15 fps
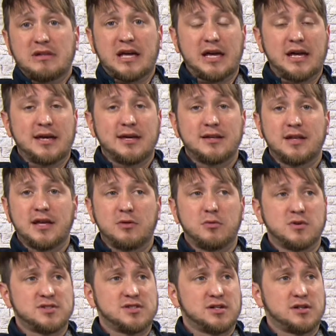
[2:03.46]
and it
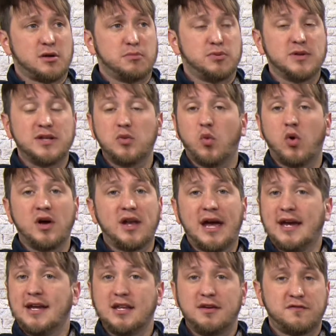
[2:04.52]
was a complete
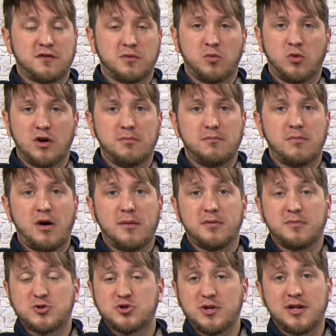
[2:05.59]
180 from what Bobby
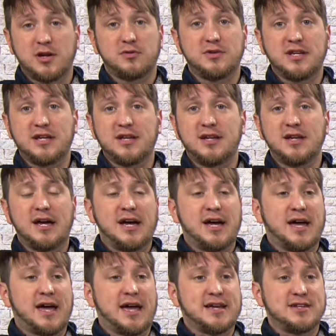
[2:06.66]
Petrino did.
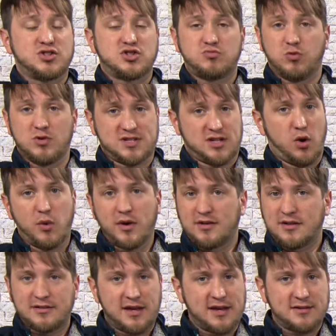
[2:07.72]
It was going
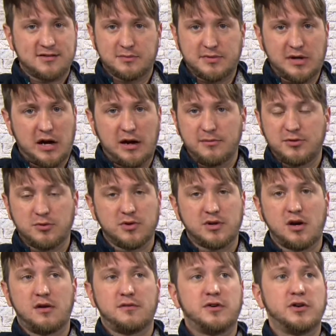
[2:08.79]
to take some time to
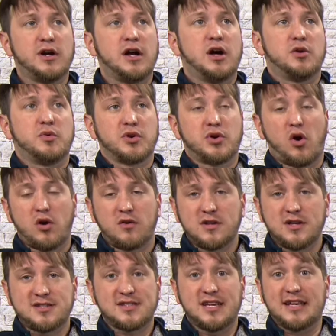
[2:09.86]
recover
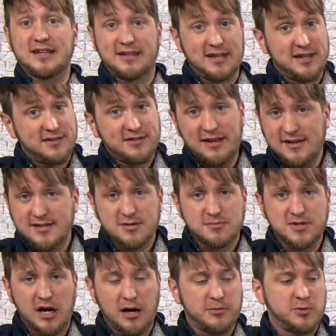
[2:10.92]
regardless. It did take some
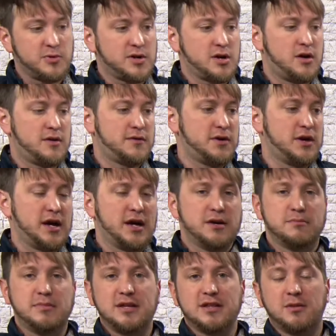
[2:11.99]
time to recover.
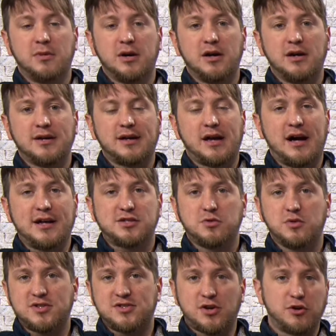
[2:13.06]
Bielema got
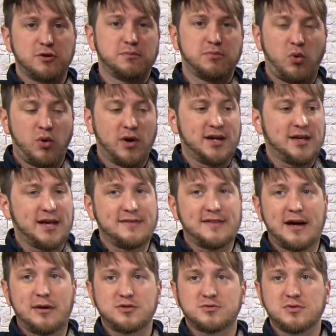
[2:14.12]
to a certain point, and
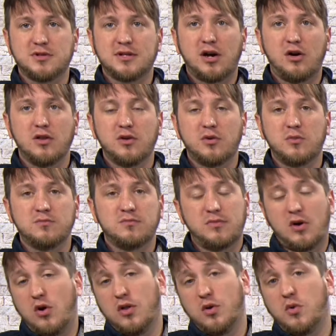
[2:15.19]
that was really all
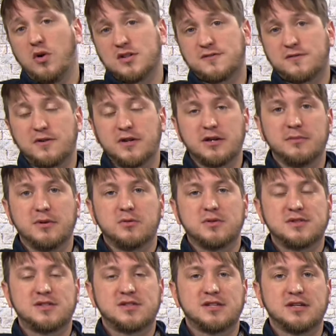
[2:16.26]
it was for him. It
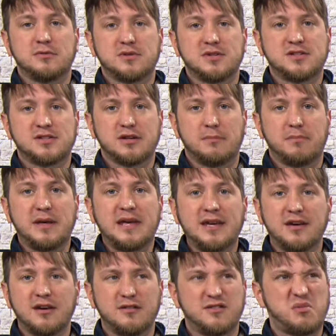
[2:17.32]
was a
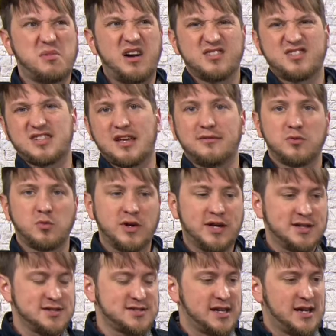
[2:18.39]
peak of about 7
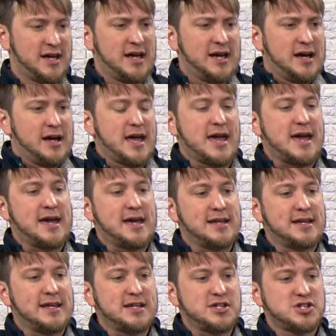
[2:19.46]
wins,
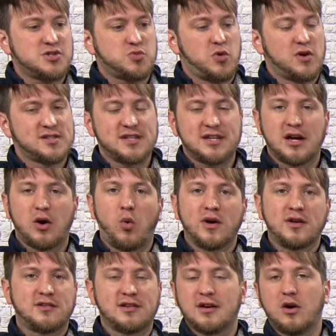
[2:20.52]
and it just wasn't
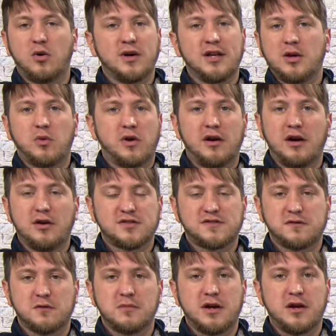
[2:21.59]
going to go anywhere else
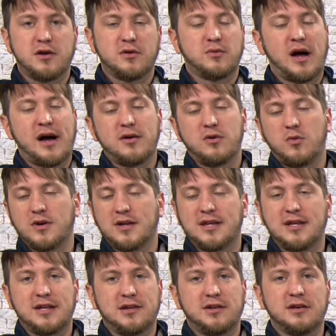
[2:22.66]
from there. I don't want to
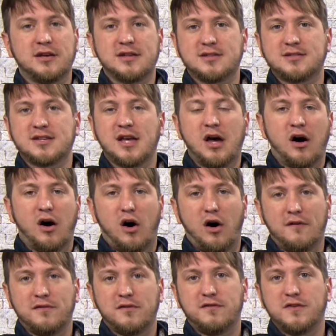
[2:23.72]
get into his
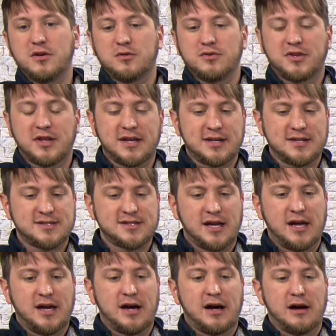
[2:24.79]
off-the-field things
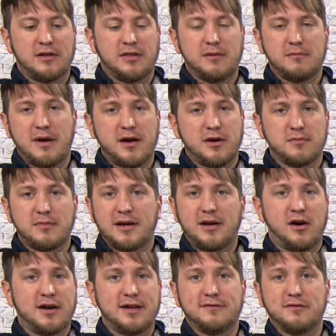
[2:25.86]
that may or may
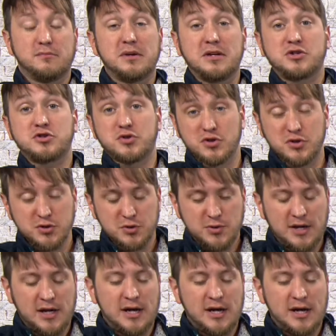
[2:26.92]
not even be true.